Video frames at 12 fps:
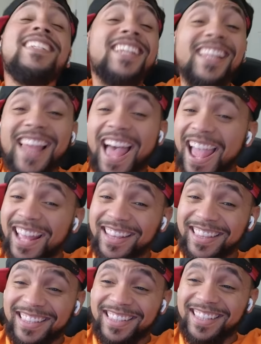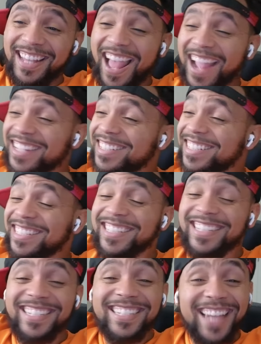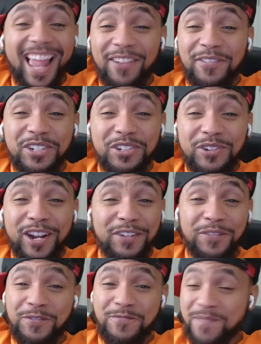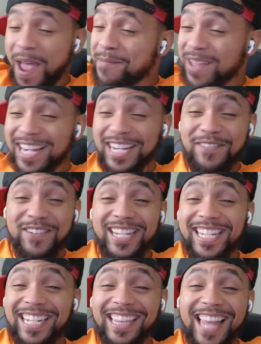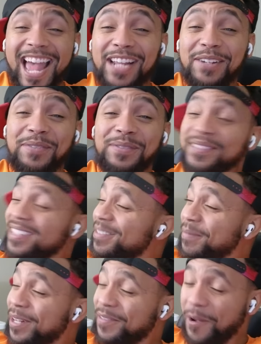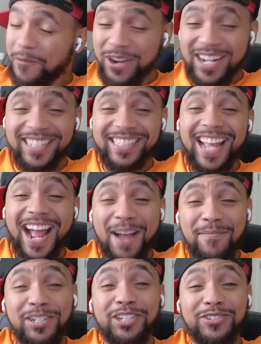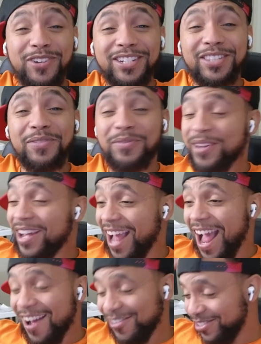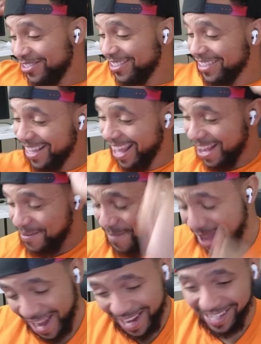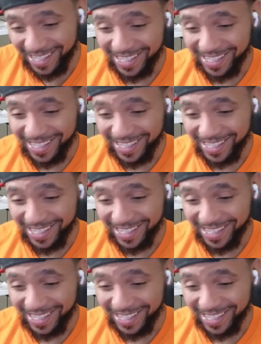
lot. This life is stressful. I'm not even in a life. But if I was, I'd be stressed the fuck out. Like, man,